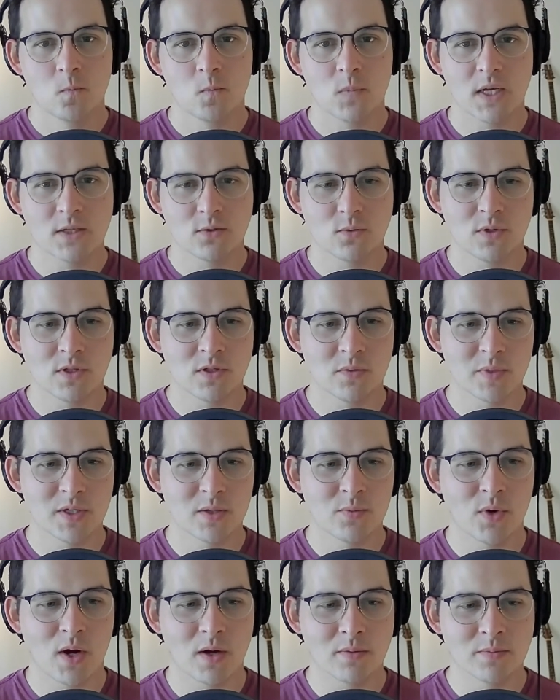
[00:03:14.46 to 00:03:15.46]
that's one of the
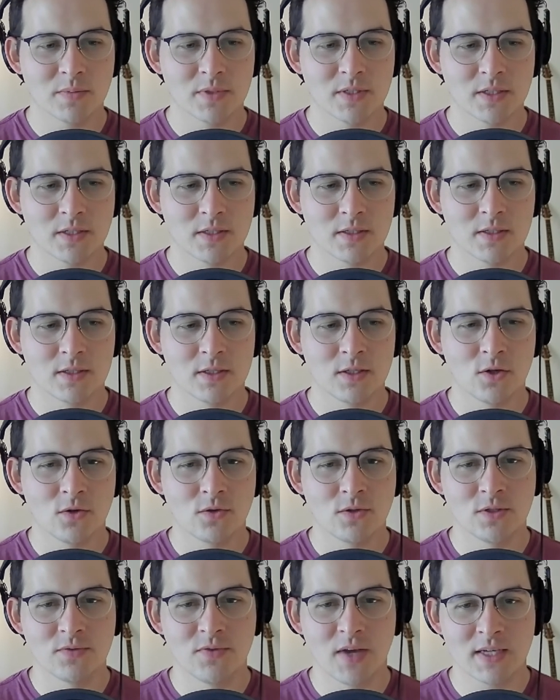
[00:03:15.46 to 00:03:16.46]
big problems is, you
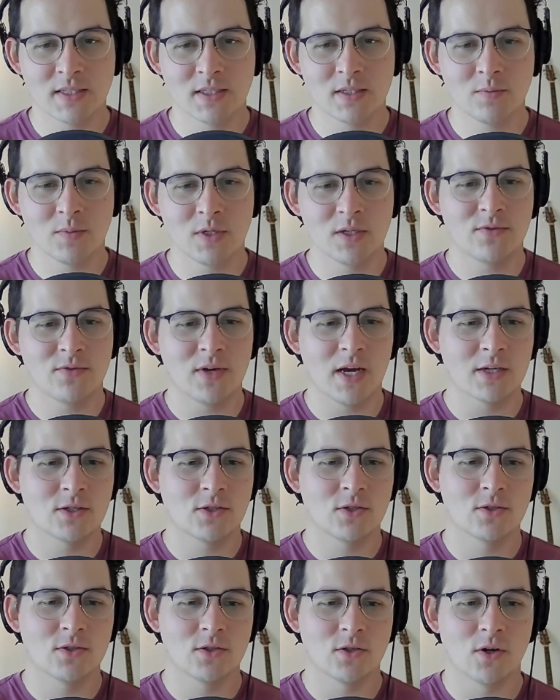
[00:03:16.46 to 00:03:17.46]
know, these vaccine
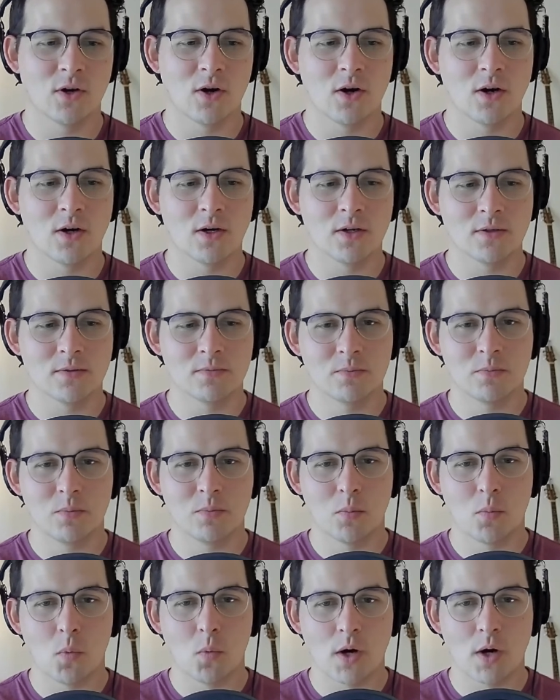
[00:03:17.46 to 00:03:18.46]
manufacturers are are
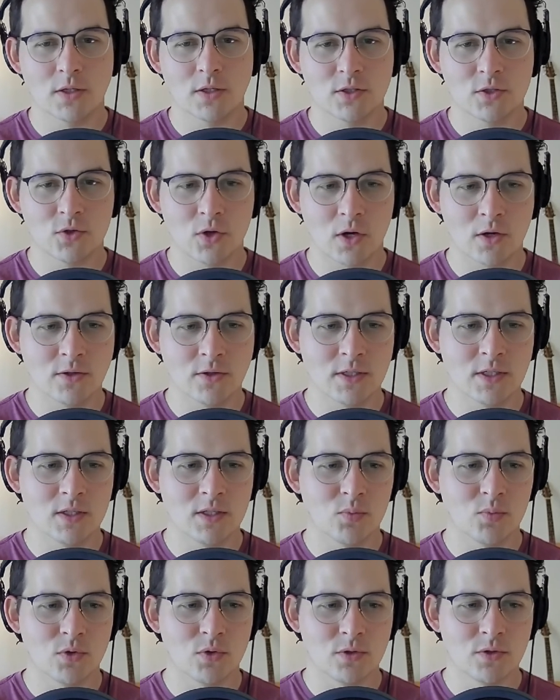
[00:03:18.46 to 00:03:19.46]
are struggling
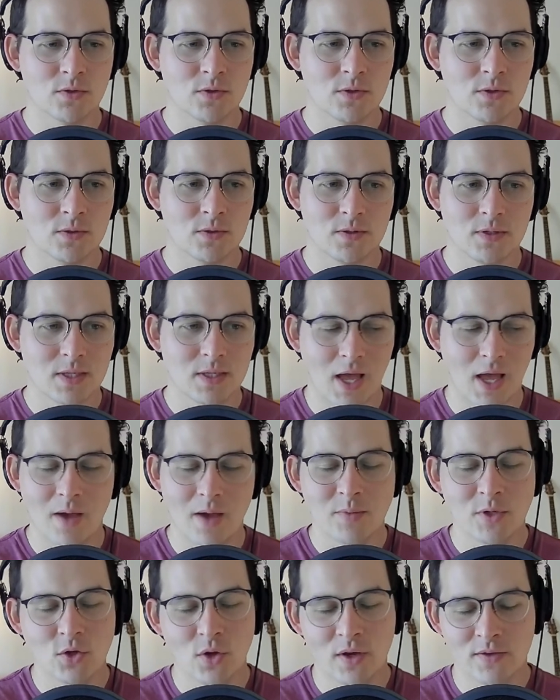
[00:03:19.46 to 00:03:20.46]
to produce. Yeah,
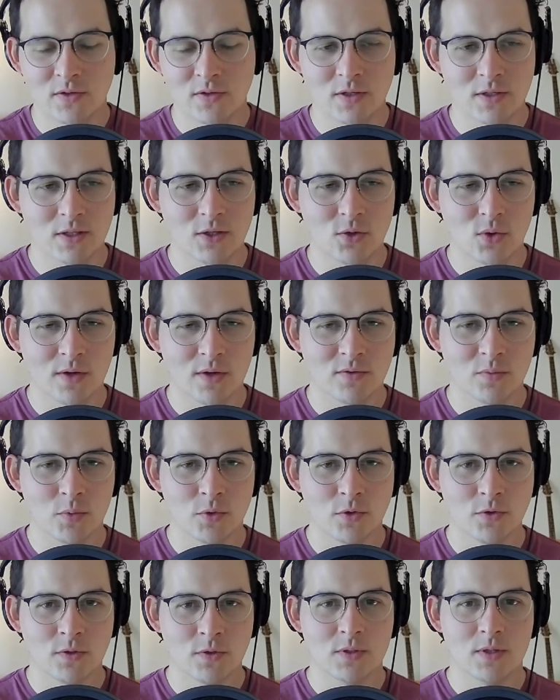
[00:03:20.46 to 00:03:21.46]
I mean, you have to you have to
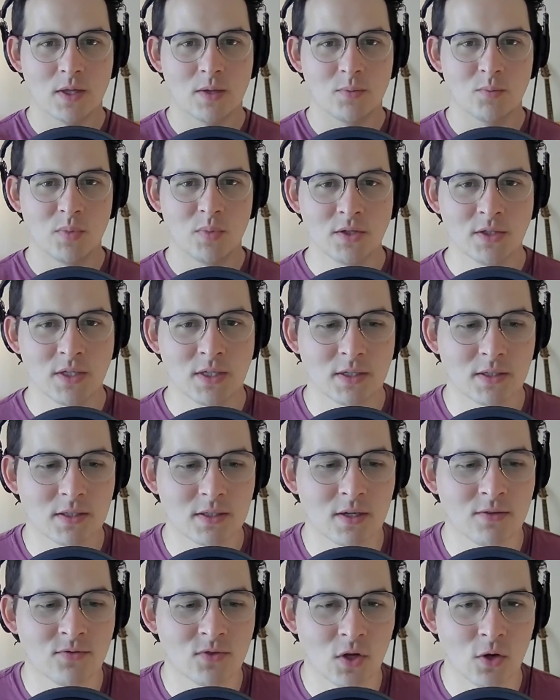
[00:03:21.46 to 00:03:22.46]
produce
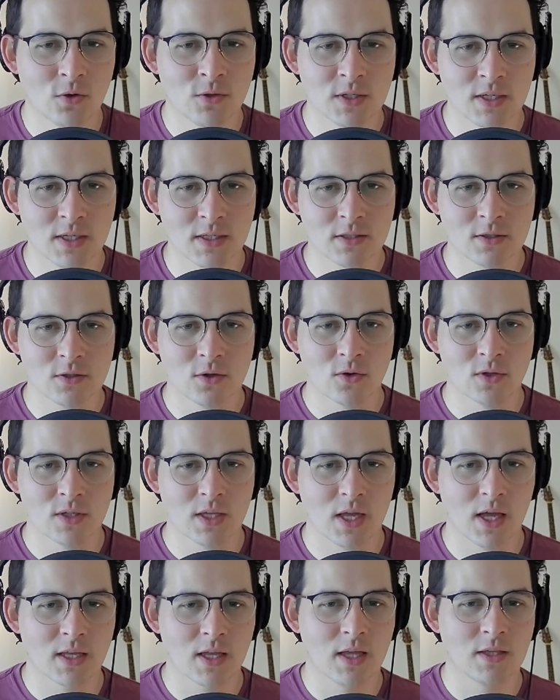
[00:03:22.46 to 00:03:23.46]
billions of doses, so
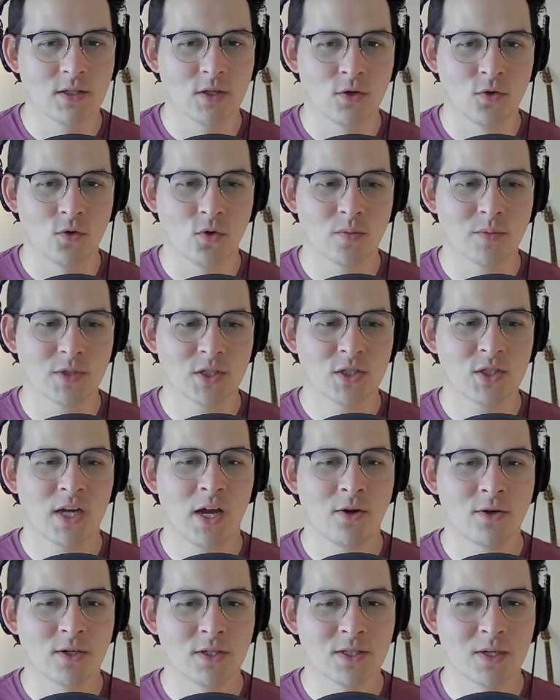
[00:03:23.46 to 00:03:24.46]
it, it, it's an enormous
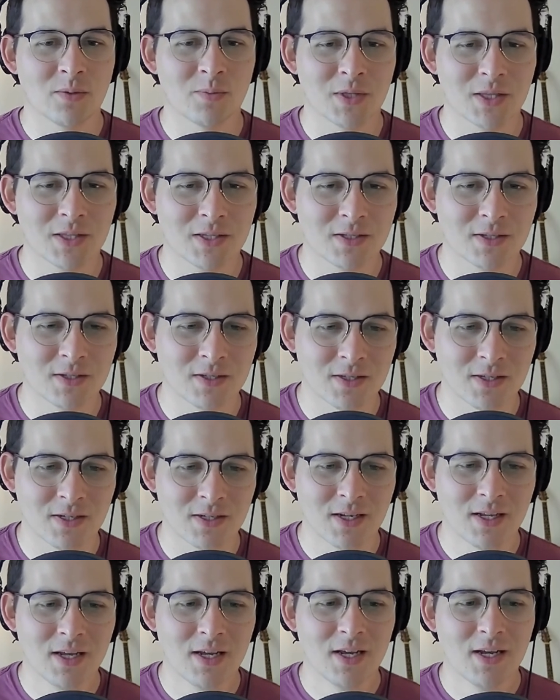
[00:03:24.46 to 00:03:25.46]
challenge. I mean, this isn't